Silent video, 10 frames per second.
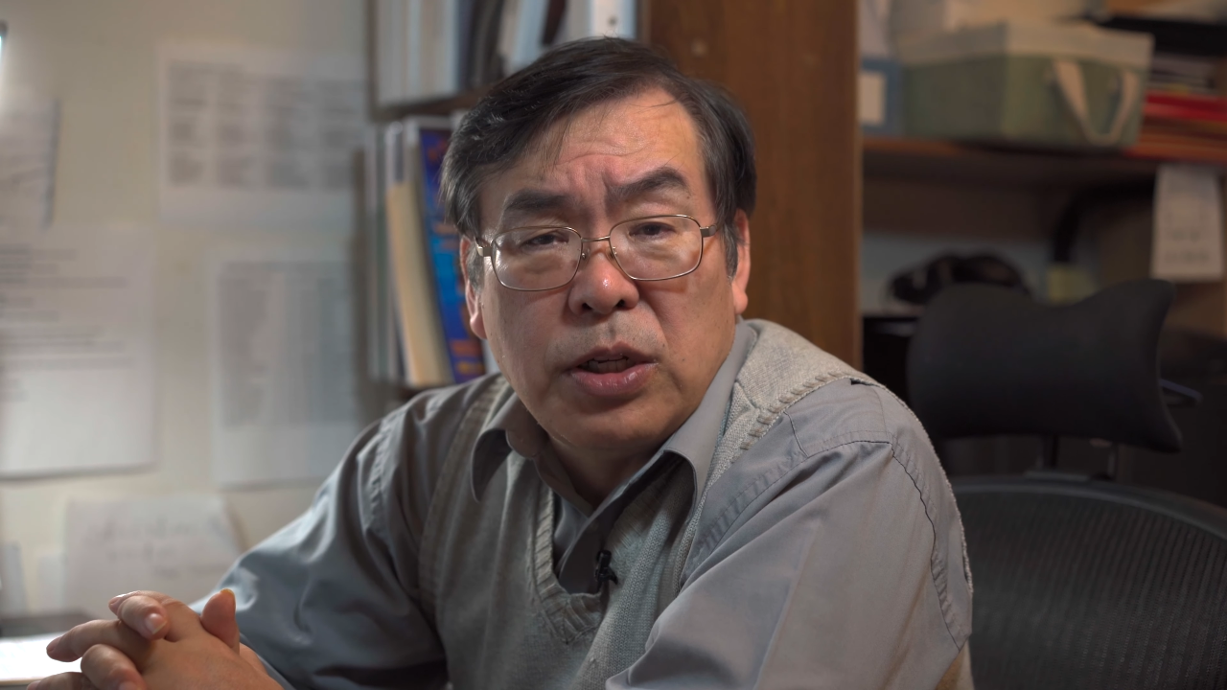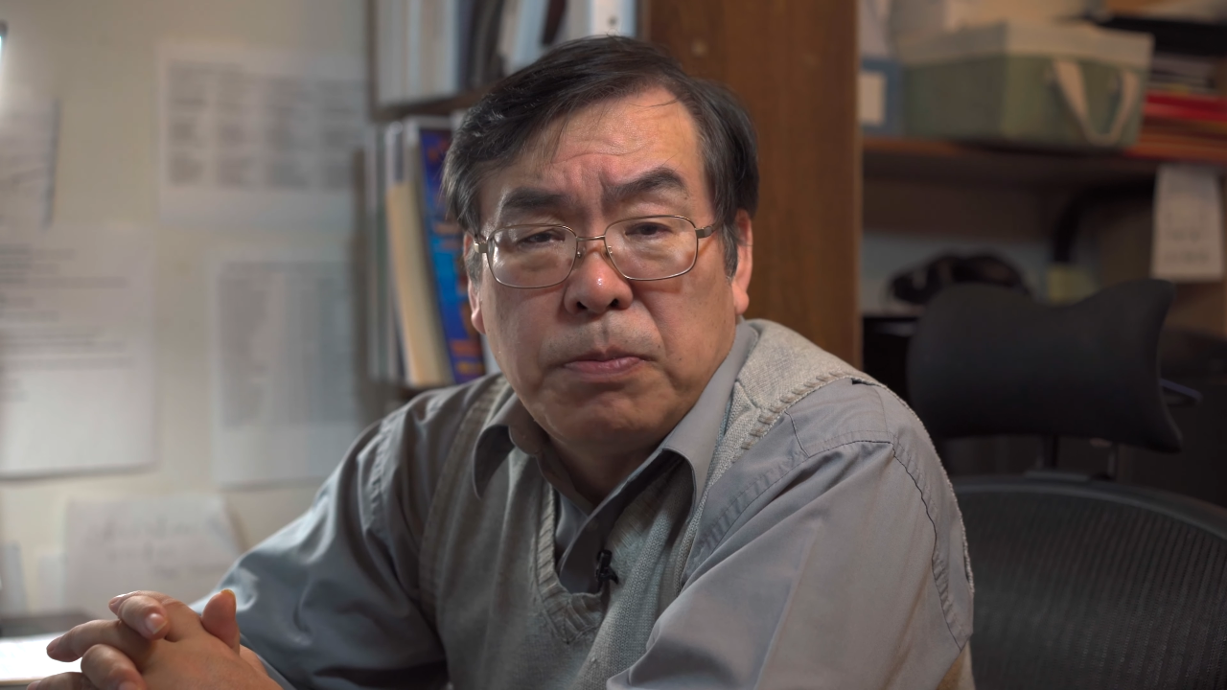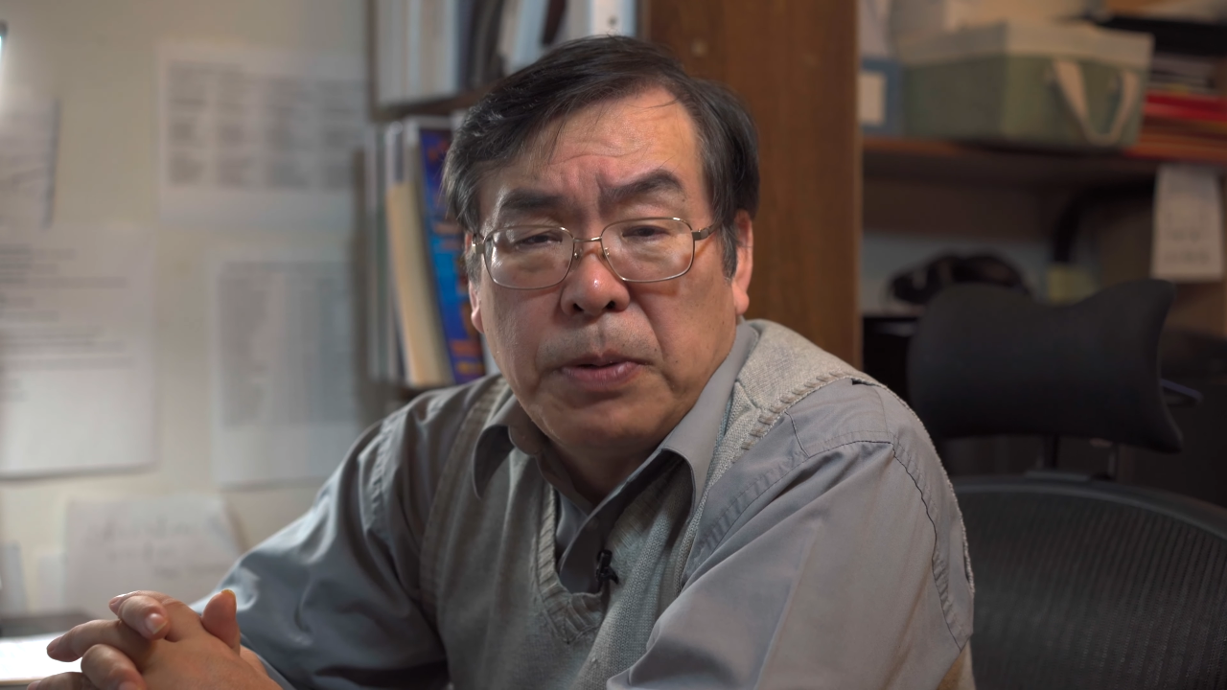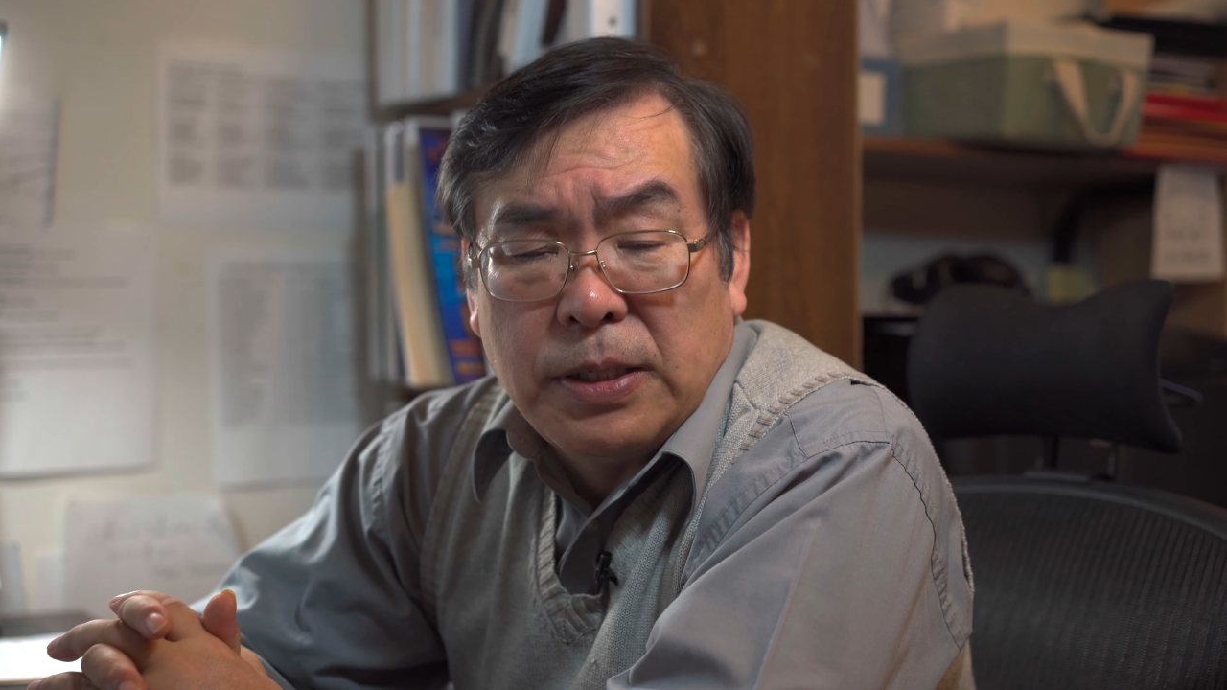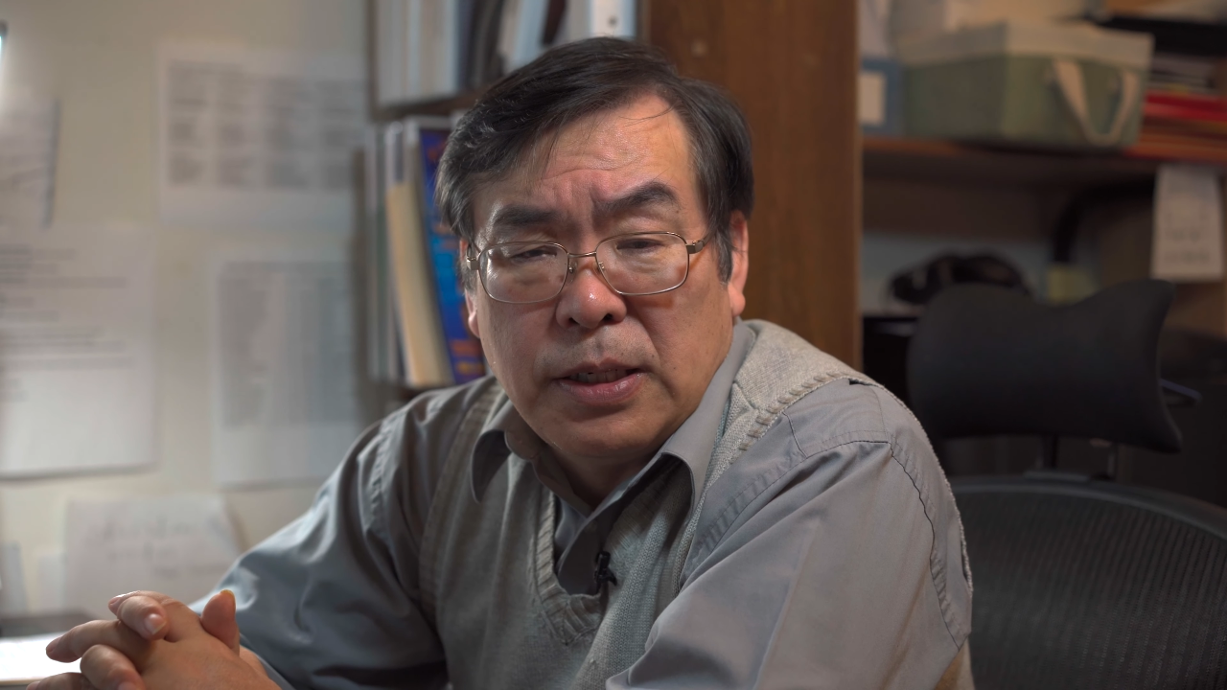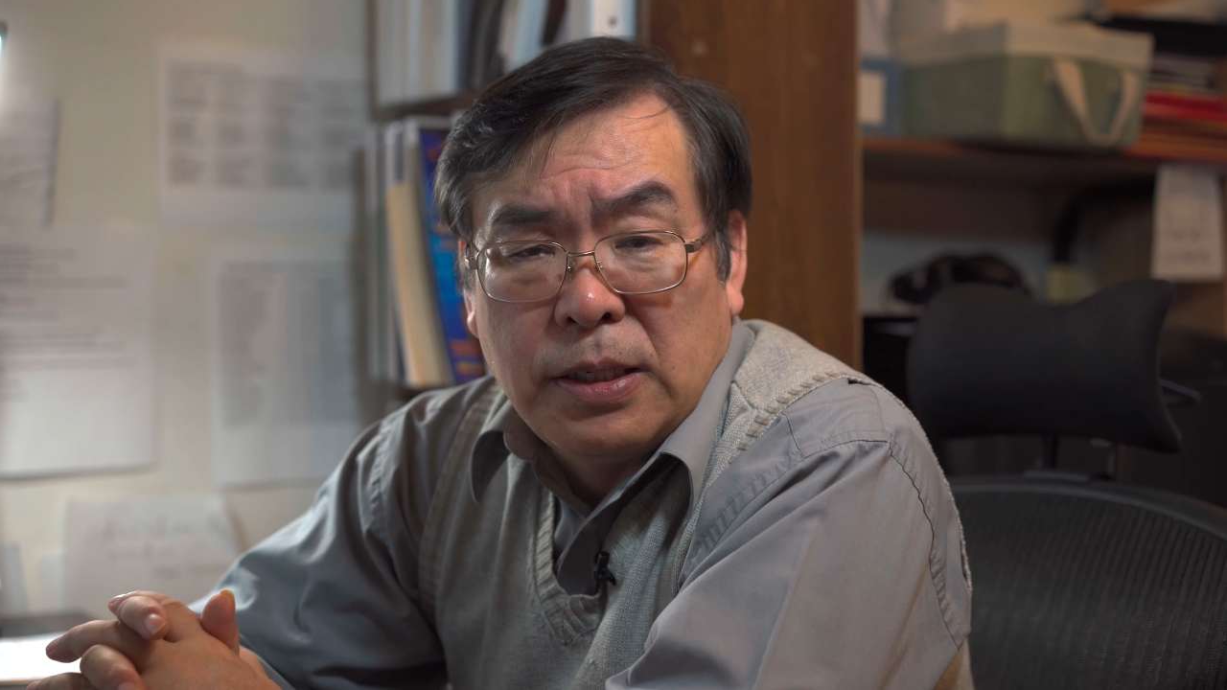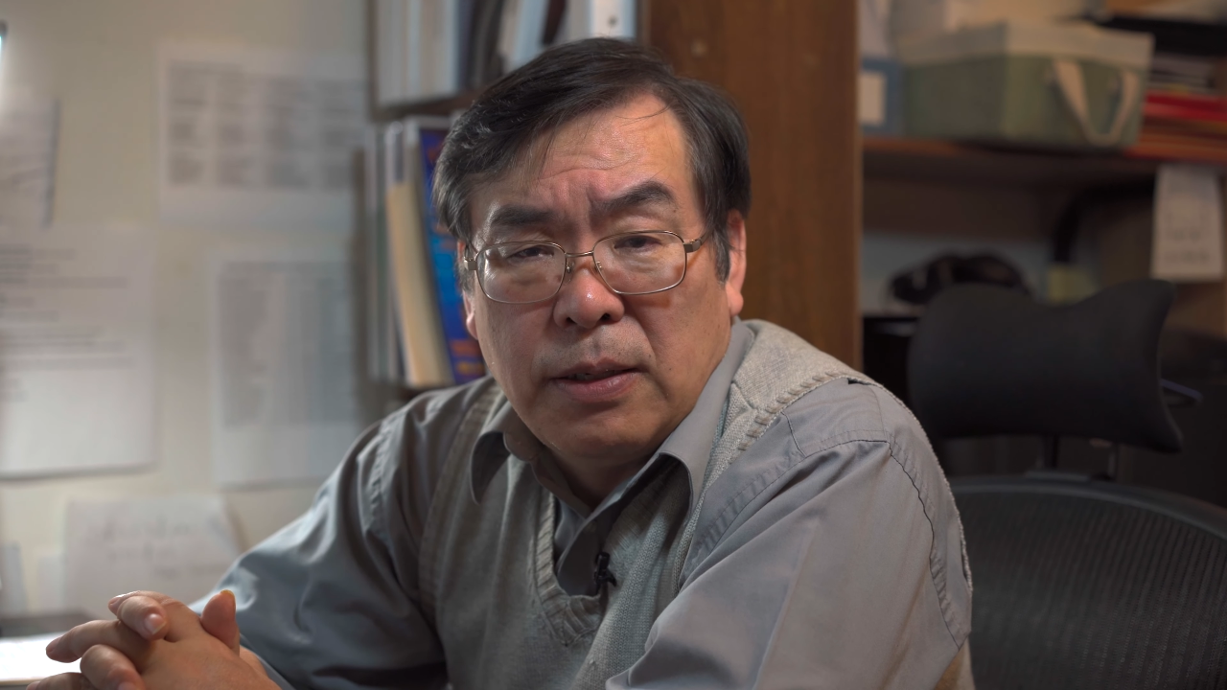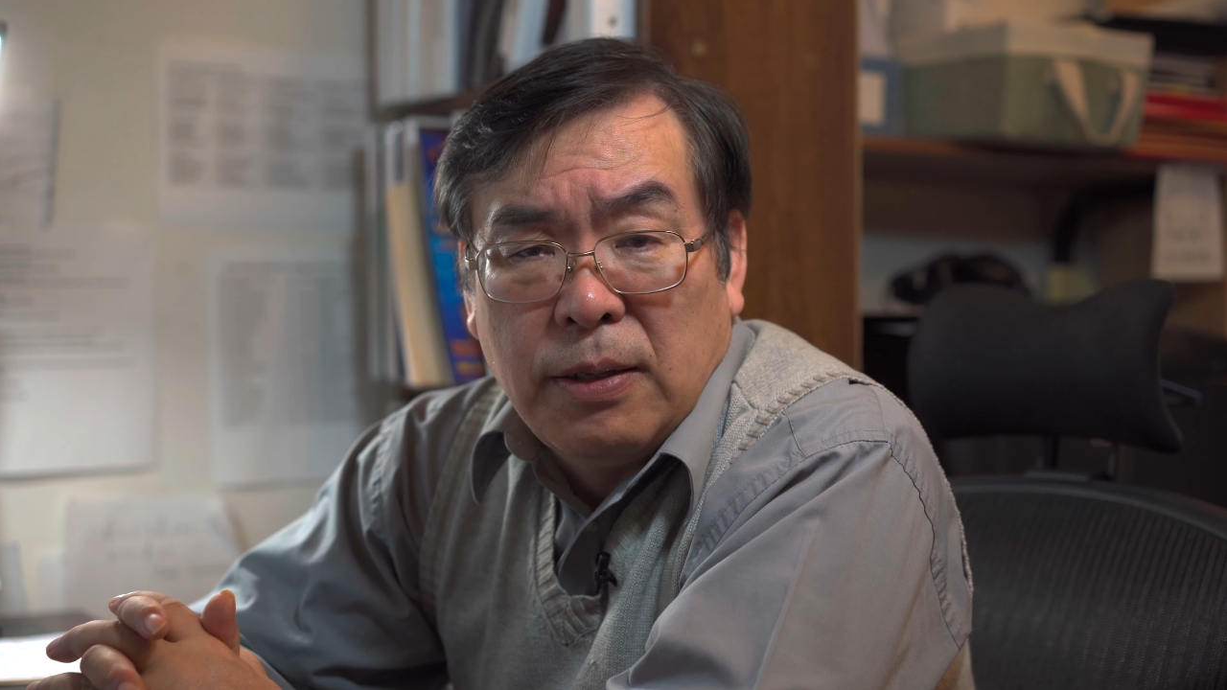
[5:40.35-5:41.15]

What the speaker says: this business.